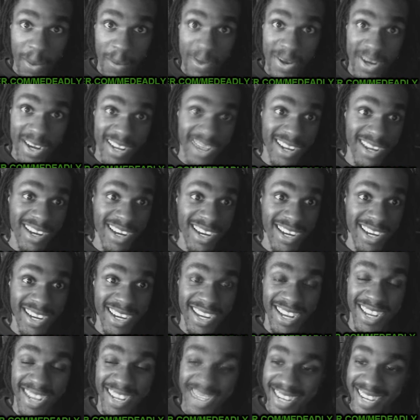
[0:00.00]
But,
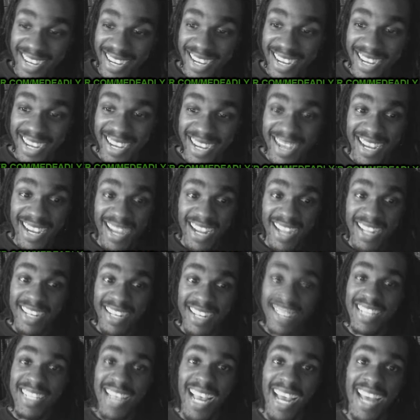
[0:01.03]

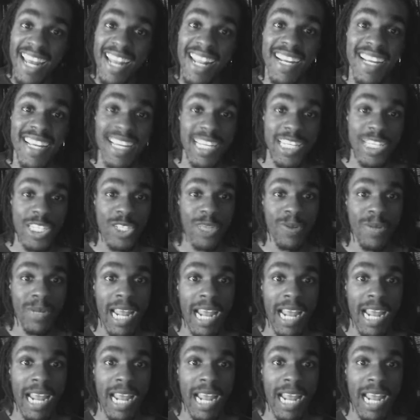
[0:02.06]
that's how they get you.